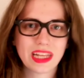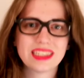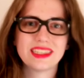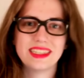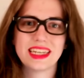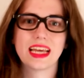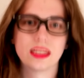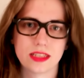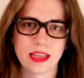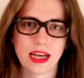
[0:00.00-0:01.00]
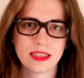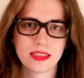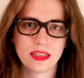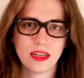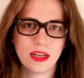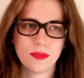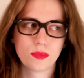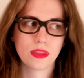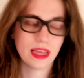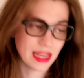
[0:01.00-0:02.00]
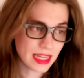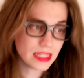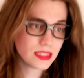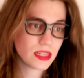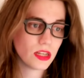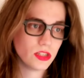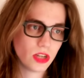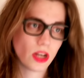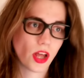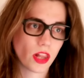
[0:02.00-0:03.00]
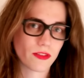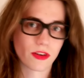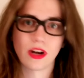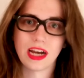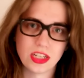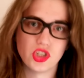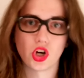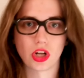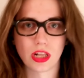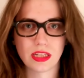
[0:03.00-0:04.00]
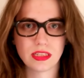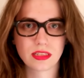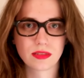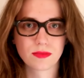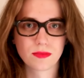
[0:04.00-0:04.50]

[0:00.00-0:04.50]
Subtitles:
So let's dig into that. Is John Oliver a journalist?